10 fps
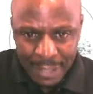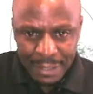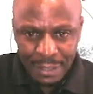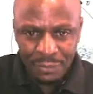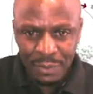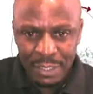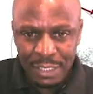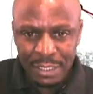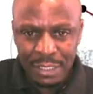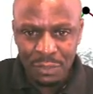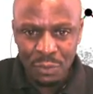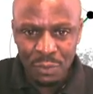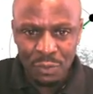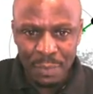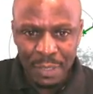Therefore, this is just going
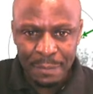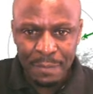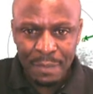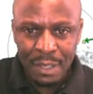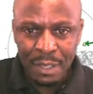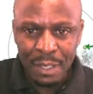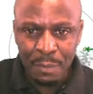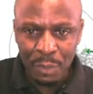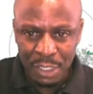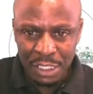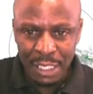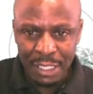to be the potential.